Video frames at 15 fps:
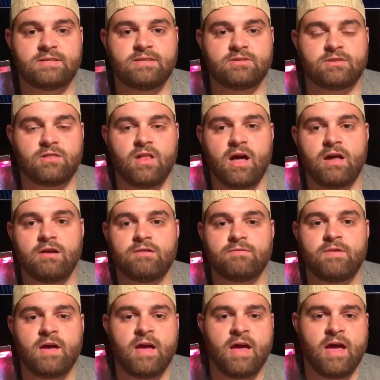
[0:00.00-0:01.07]
There's a lot
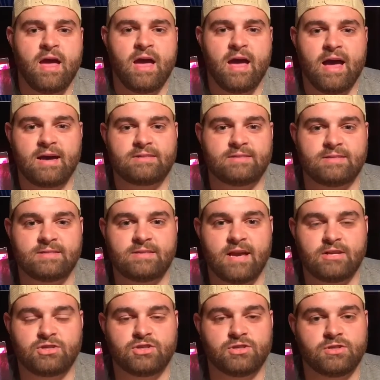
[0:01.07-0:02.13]
of
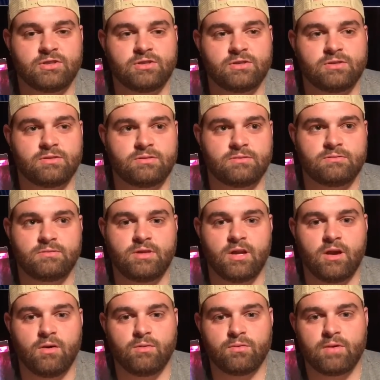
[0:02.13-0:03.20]
existential, you
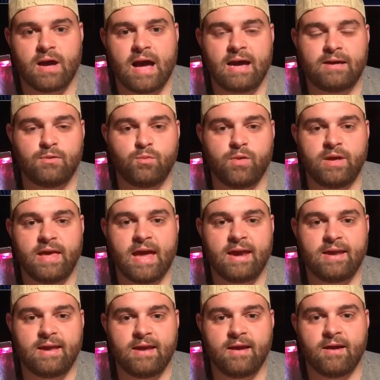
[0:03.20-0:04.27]
know, how did we get
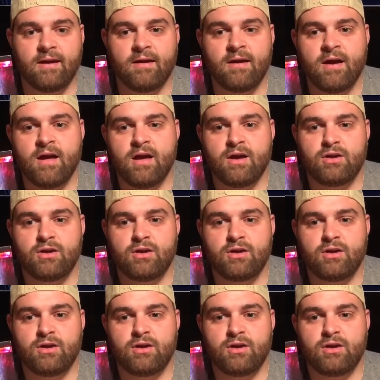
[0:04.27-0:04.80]
here?